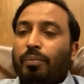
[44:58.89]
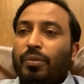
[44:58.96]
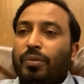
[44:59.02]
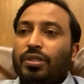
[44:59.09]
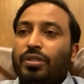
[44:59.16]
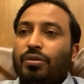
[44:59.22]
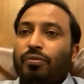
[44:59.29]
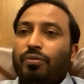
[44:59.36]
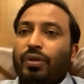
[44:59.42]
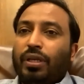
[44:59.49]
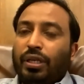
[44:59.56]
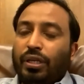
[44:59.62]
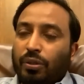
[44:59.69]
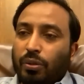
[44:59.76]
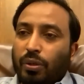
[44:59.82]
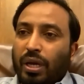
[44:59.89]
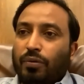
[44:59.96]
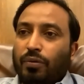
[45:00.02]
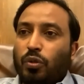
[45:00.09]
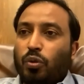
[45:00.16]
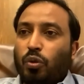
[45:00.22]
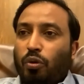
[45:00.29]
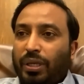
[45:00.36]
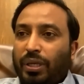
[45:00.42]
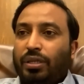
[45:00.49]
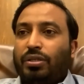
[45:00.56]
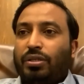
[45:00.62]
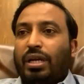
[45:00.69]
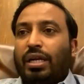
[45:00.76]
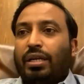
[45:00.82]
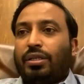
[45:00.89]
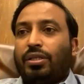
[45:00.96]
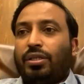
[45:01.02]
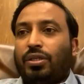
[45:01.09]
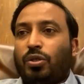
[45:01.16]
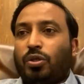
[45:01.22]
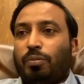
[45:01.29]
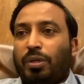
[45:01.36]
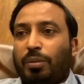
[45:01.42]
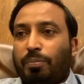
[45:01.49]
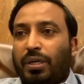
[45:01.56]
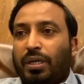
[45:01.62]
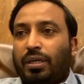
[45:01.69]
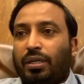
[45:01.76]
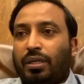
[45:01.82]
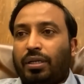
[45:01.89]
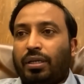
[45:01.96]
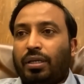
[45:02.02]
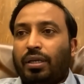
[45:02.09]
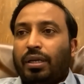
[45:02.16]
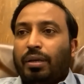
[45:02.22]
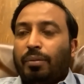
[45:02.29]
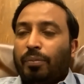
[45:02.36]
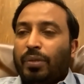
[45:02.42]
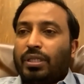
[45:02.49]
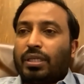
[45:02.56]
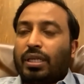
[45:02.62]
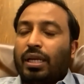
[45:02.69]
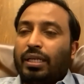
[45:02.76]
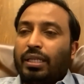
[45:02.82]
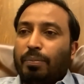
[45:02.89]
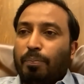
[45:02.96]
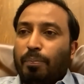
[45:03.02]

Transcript: means we need to have so many strategies to be built, means let the